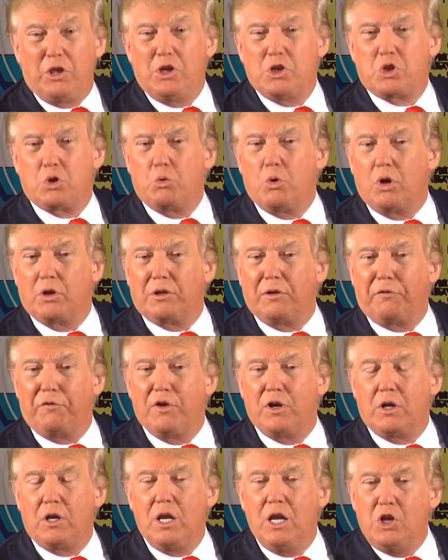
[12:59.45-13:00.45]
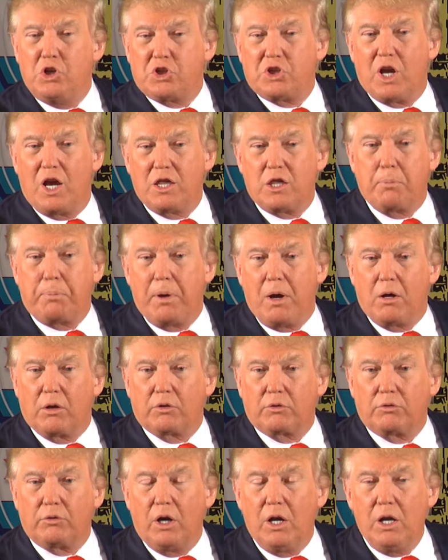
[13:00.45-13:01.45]
These are all different inside the
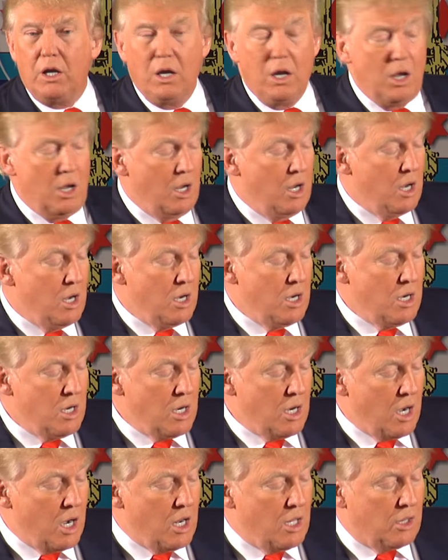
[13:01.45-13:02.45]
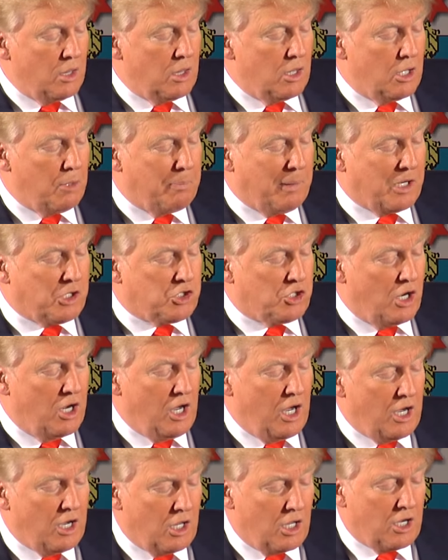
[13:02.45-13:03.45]
polls, right? And the best on
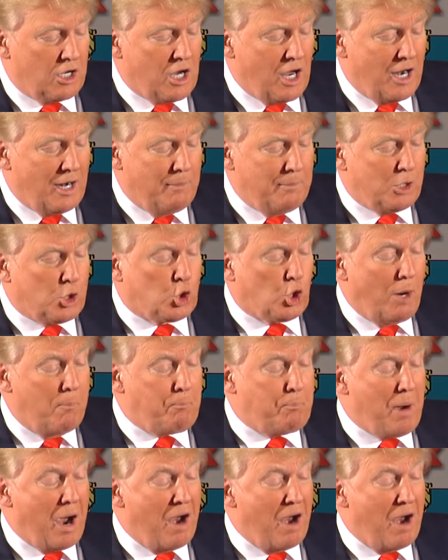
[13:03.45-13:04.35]
handling the economy, Trump